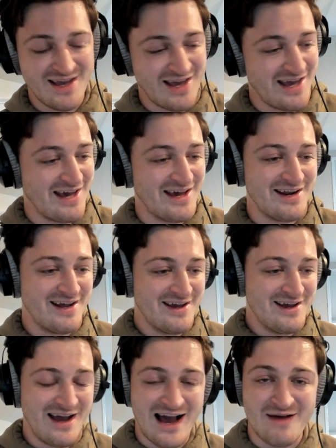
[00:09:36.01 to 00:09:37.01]
I
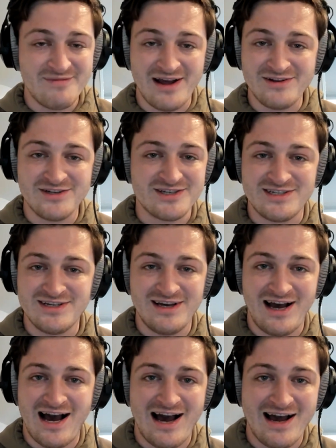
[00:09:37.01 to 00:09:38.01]

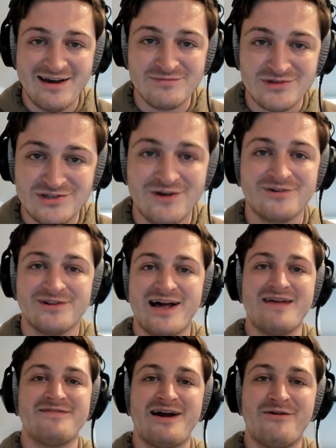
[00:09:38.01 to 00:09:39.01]
am so
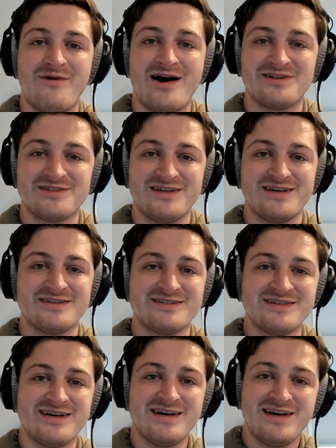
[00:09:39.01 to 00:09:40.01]
glad that I watched this.